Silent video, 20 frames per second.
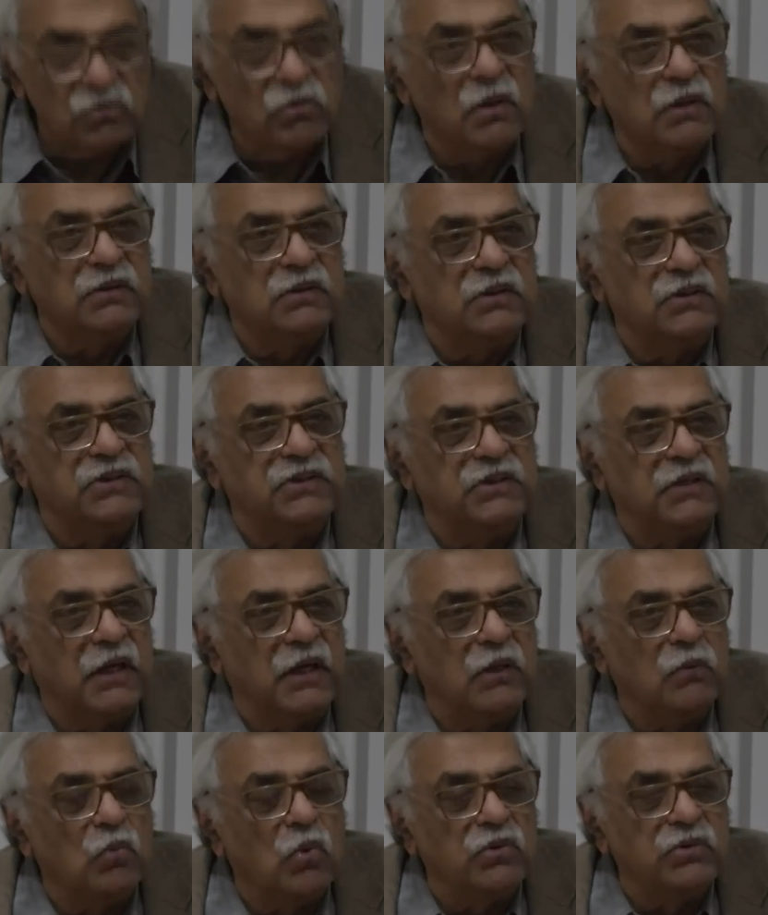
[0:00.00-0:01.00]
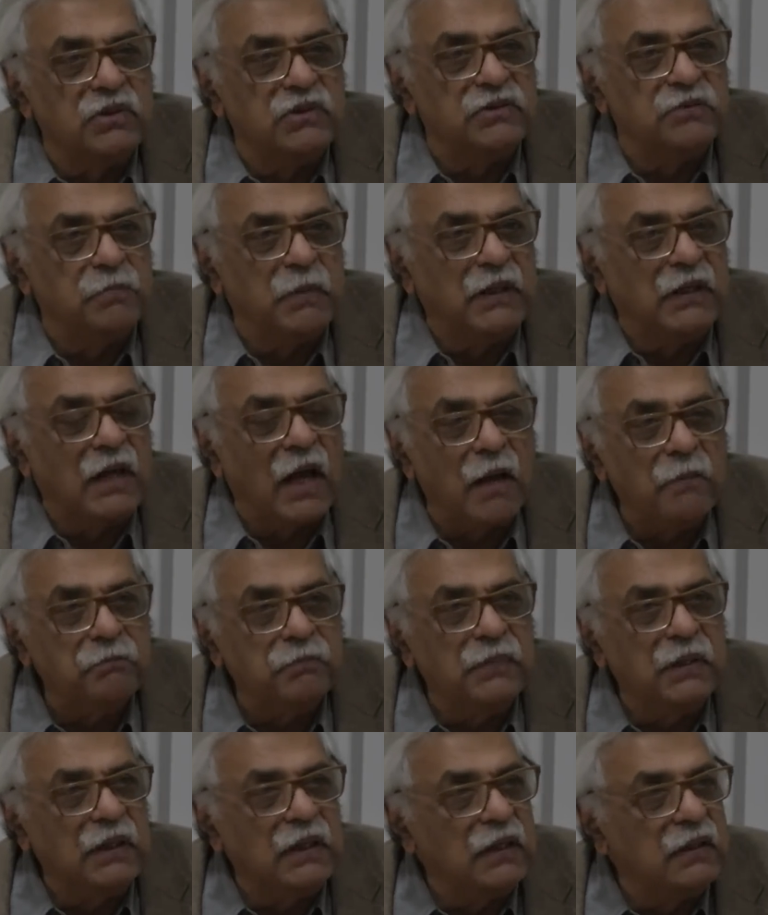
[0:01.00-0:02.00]
to understand what has been
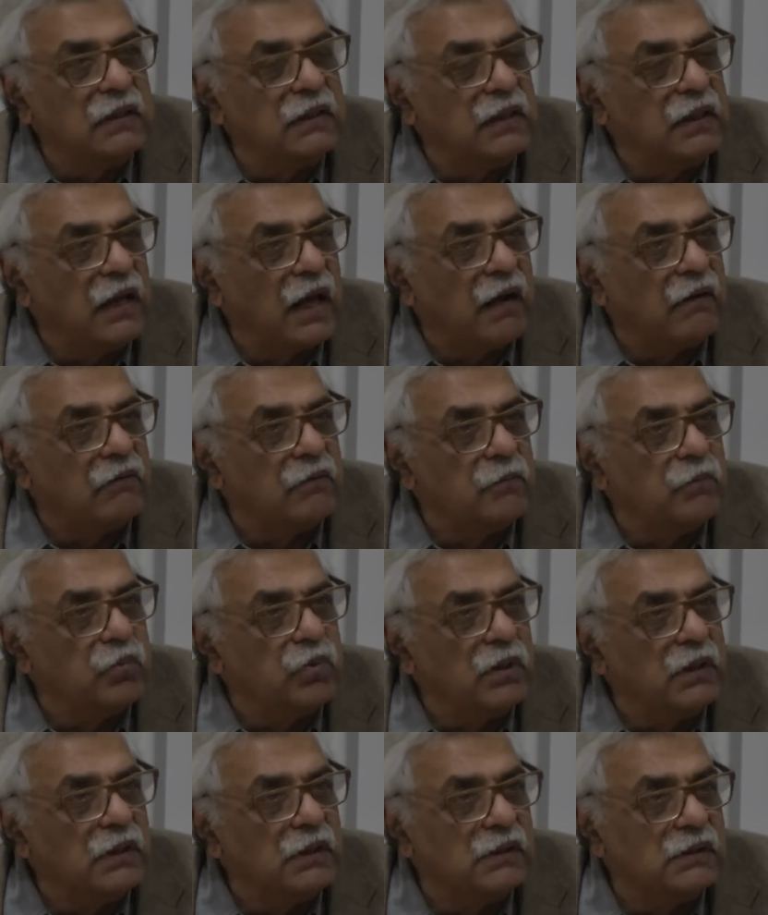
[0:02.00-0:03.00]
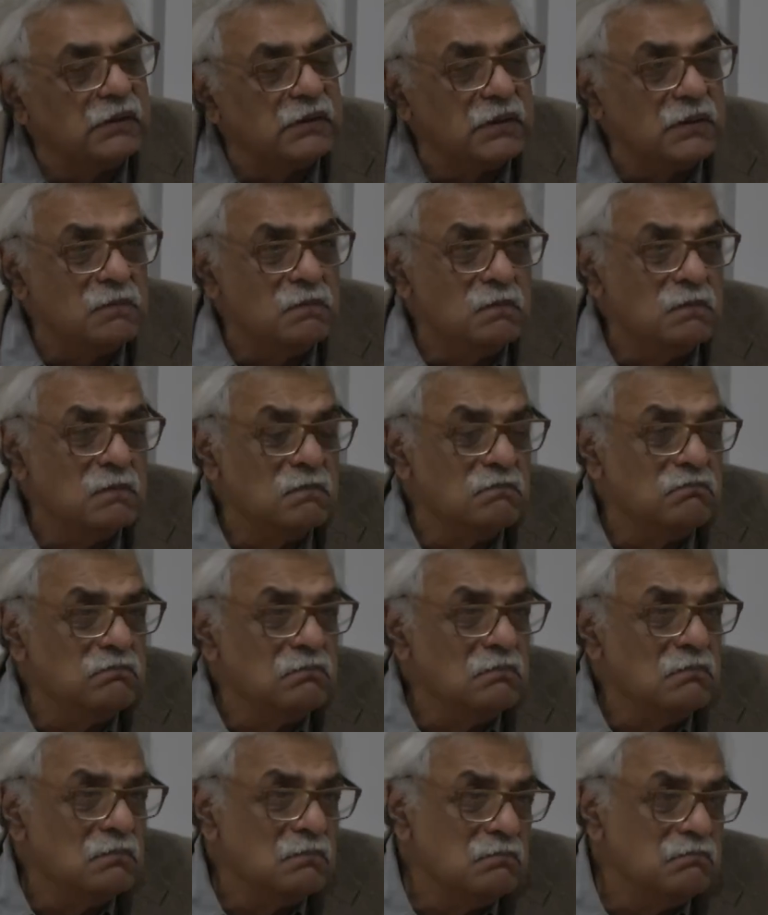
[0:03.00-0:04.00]
happening in the Arab world
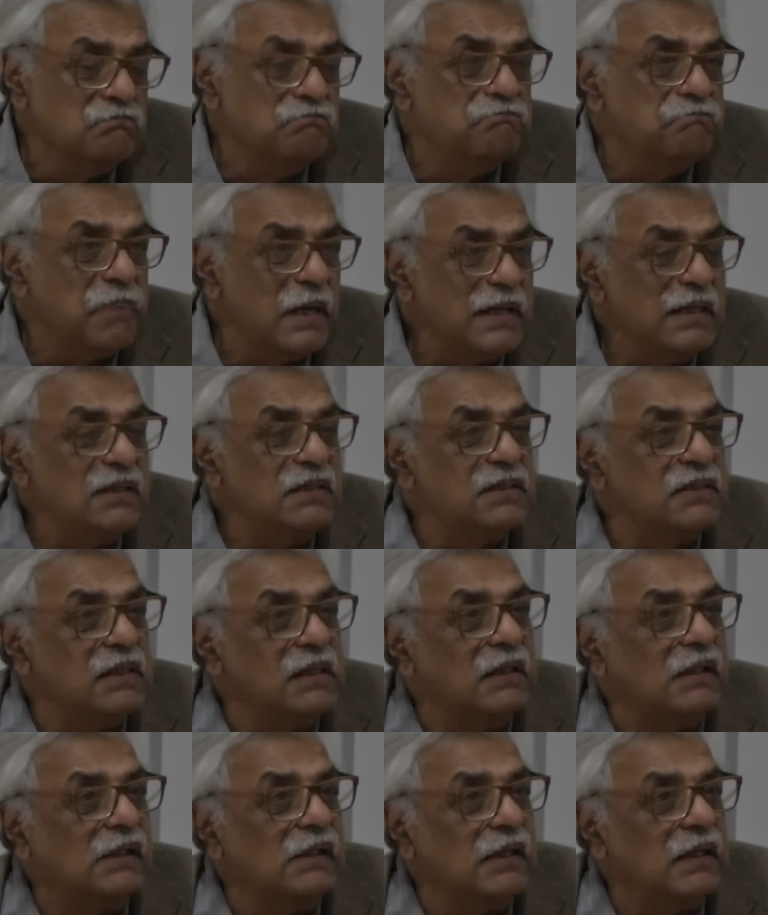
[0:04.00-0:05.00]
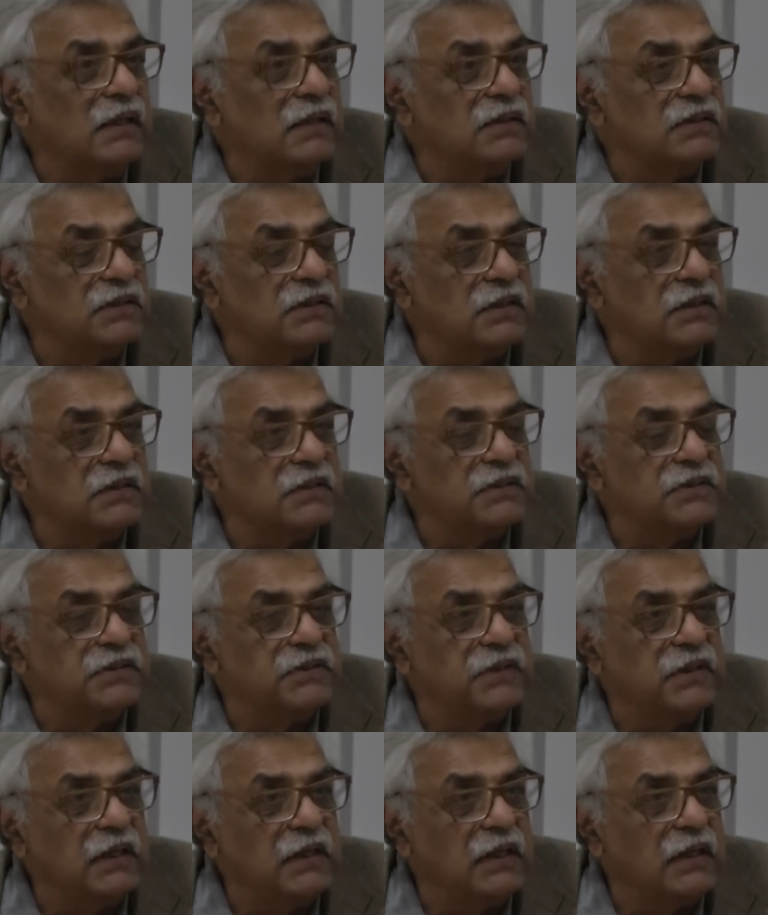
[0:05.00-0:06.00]
basically
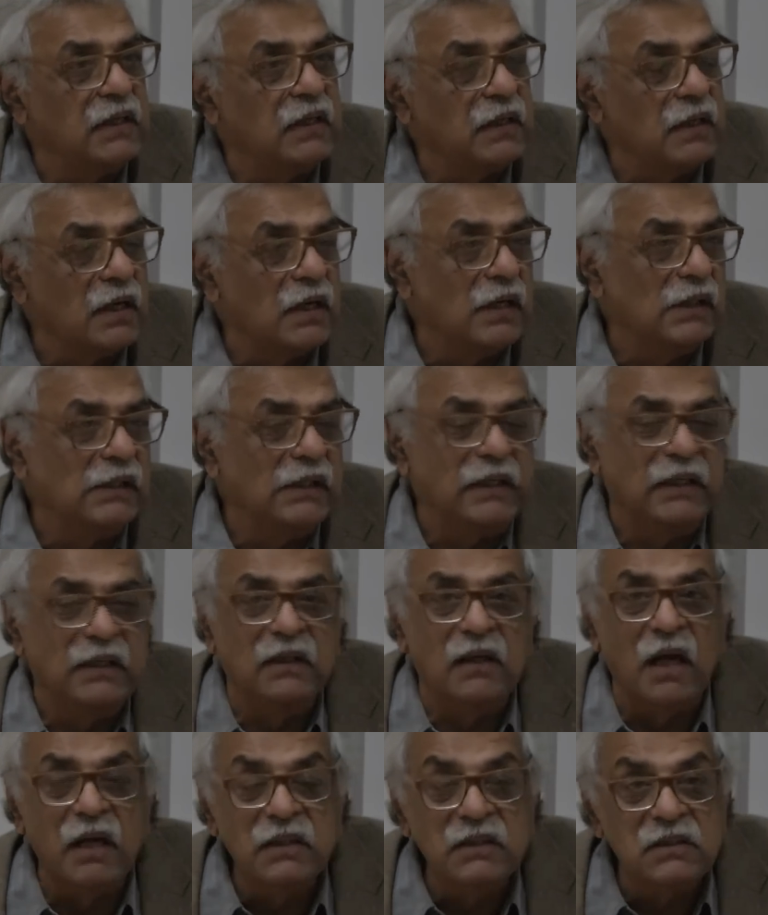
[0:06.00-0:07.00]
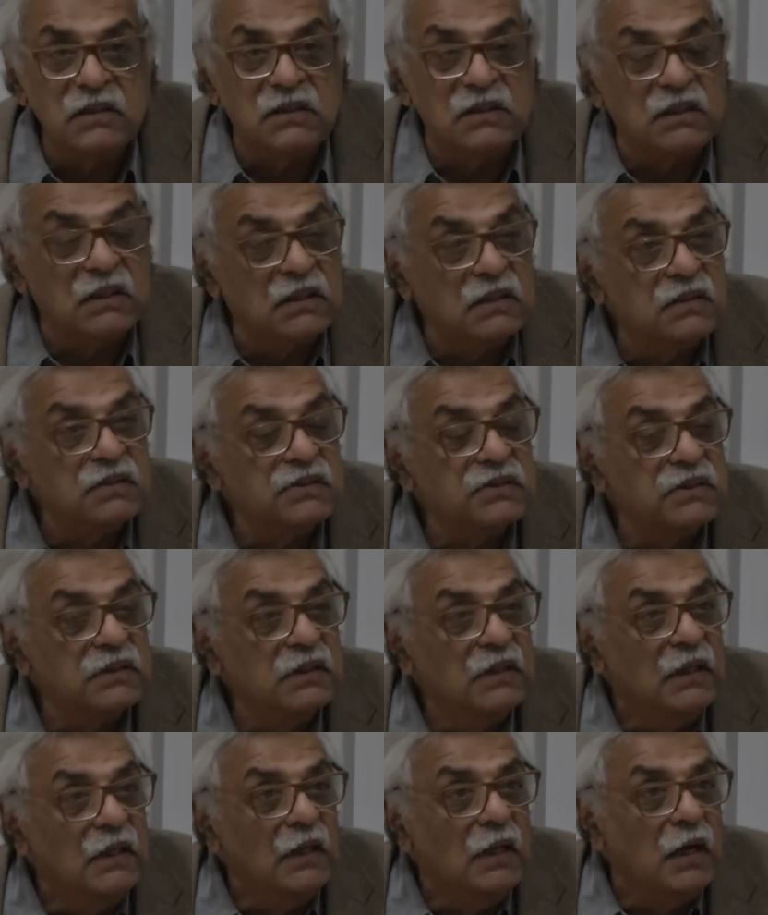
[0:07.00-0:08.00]
since the early 90s,
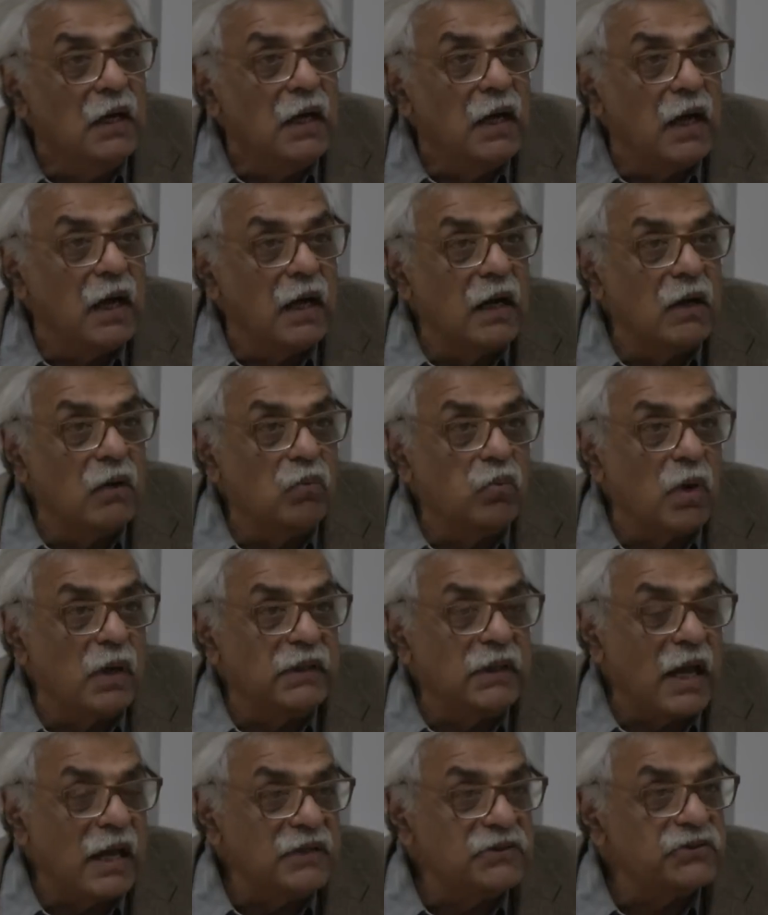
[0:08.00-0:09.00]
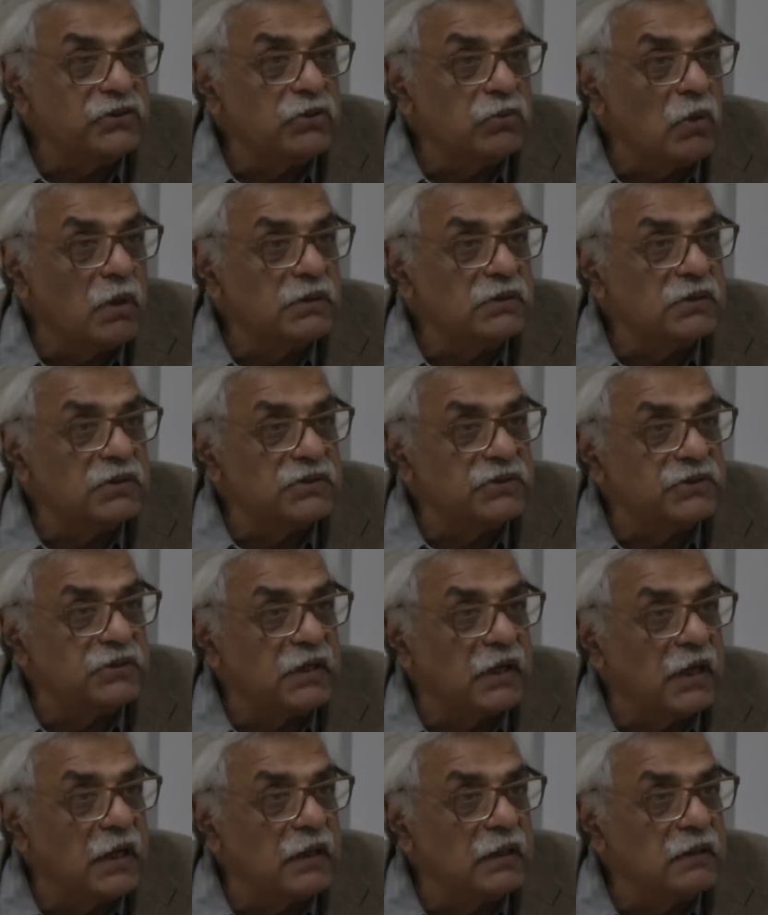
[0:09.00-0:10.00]
one has to
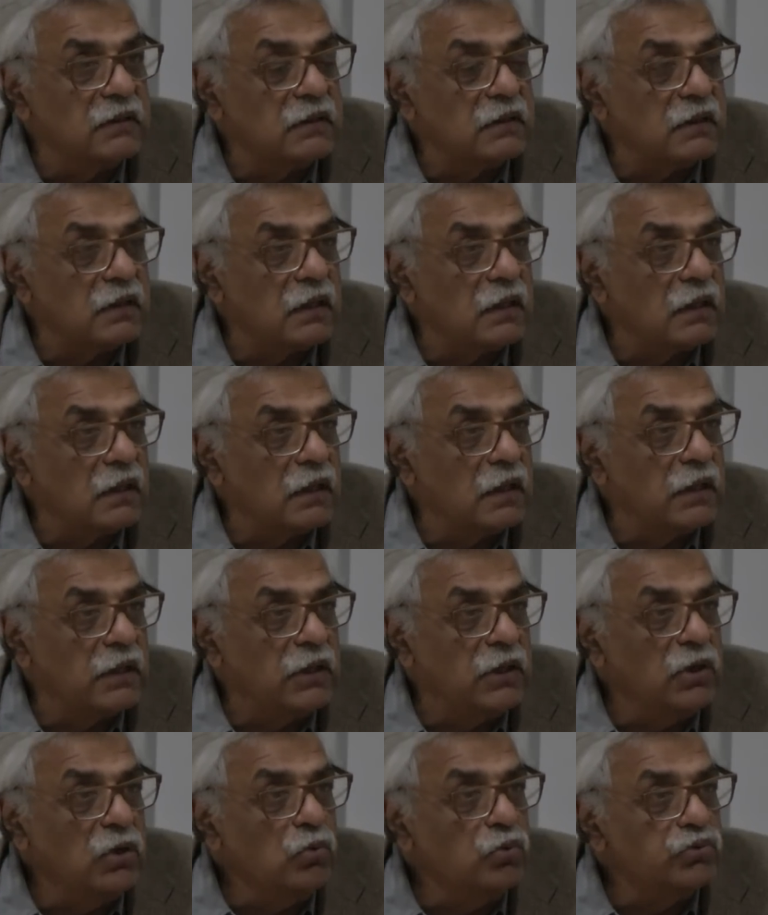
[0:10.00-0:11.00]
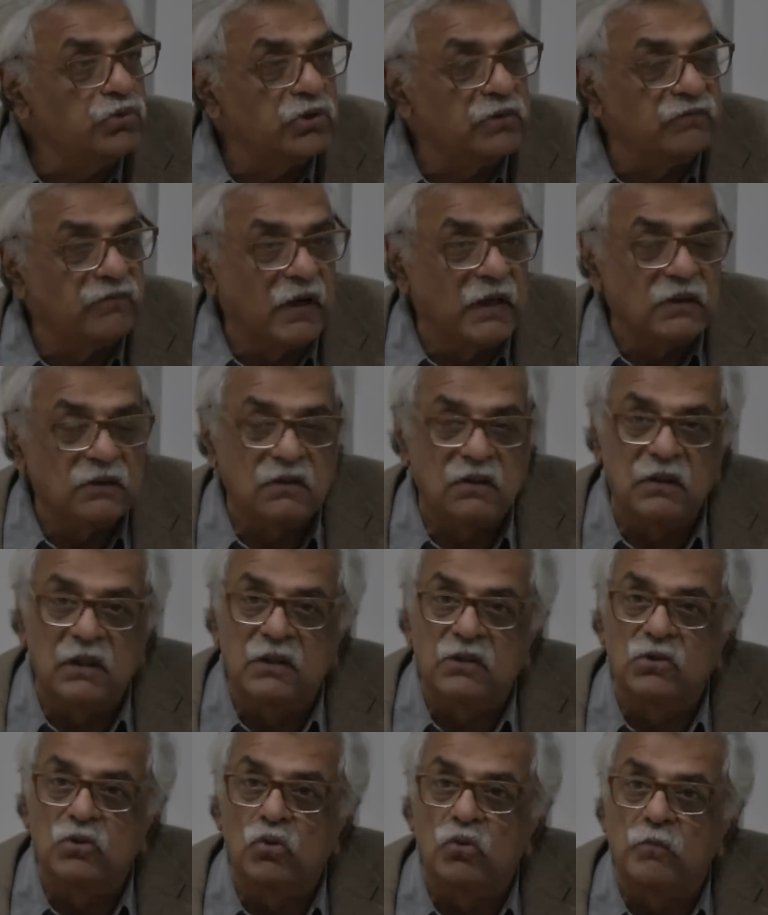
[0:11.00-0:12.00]
understand a huge event
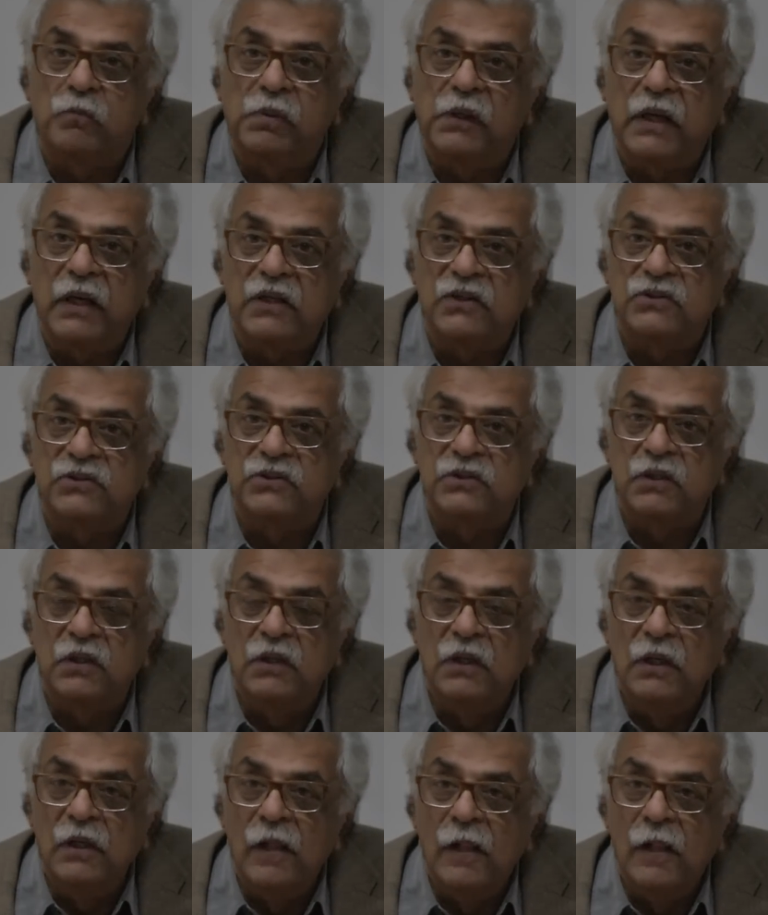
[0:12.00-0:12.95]
that took place